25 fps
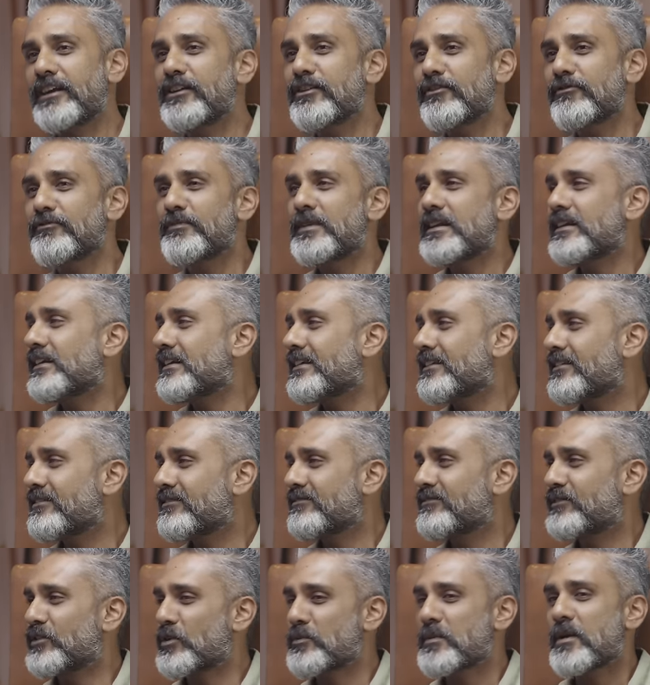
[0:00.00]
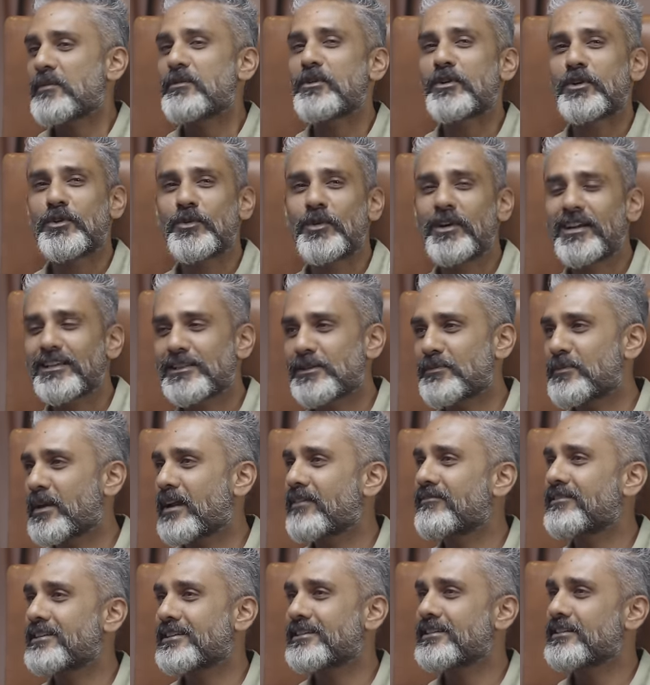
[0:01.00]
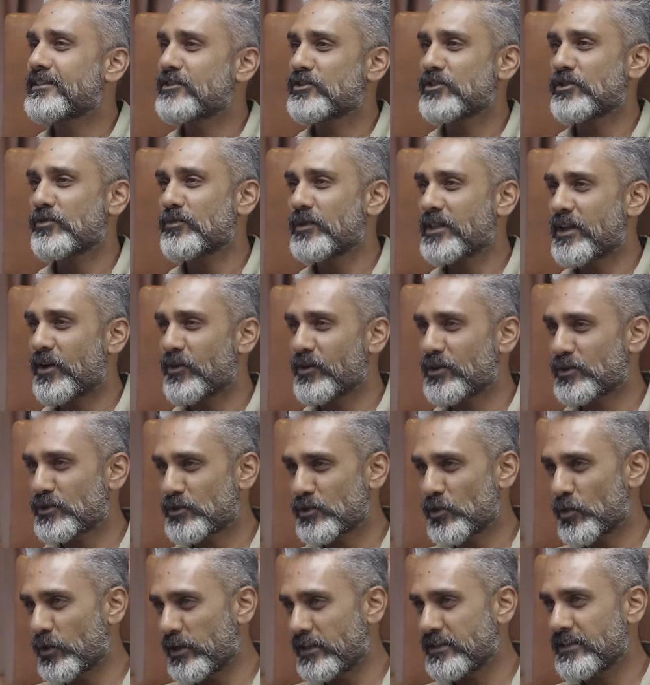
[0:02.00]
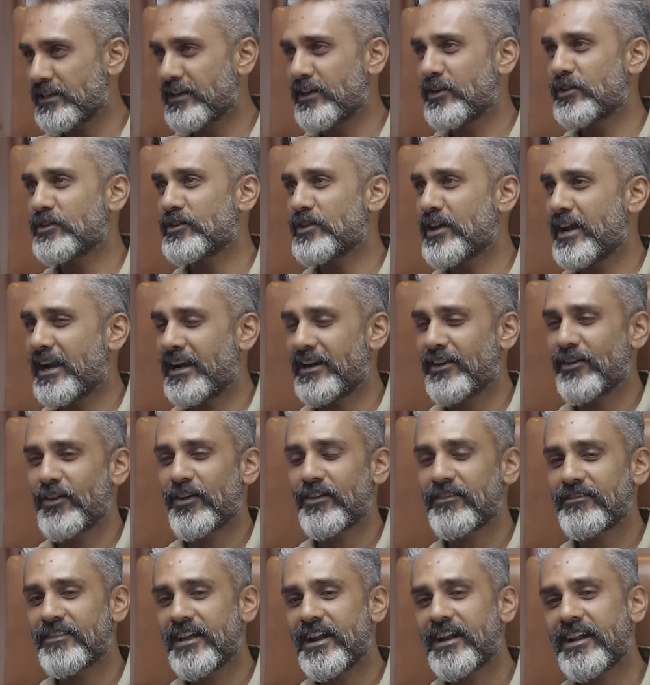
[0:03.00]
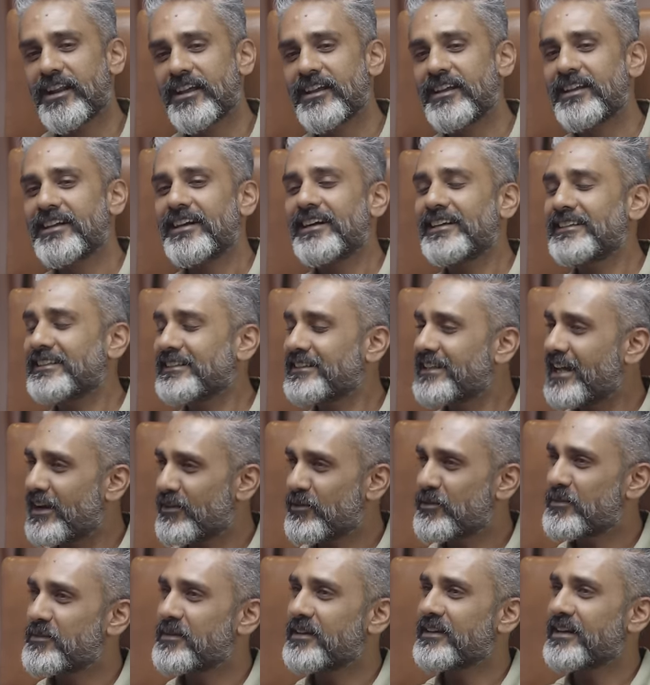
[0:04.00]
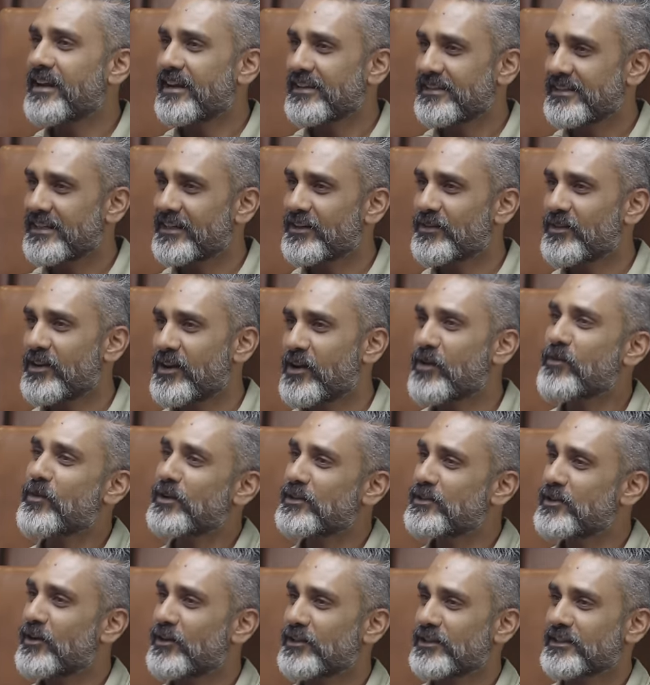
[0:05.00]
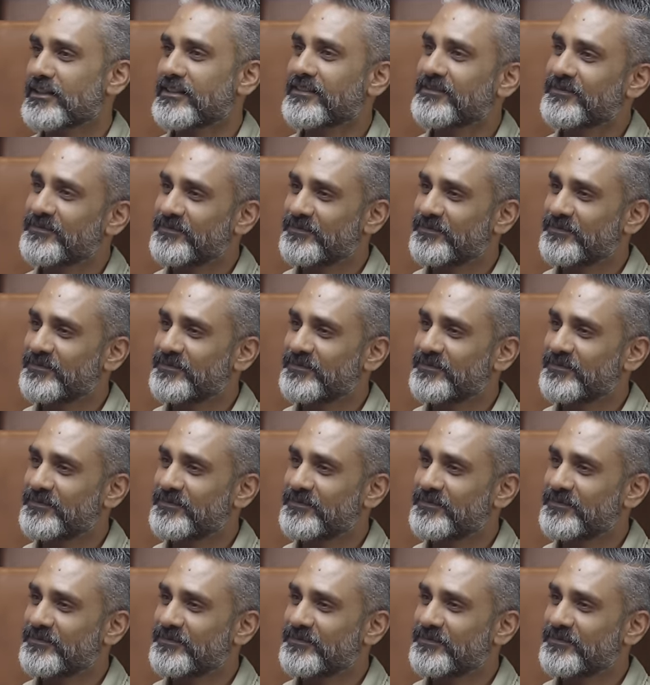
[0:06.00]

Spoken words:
idea of being it, to be able to do it as a private citizen without a story sitting on your head and all of that, I think that would be a nice thing to unlock. What's yours?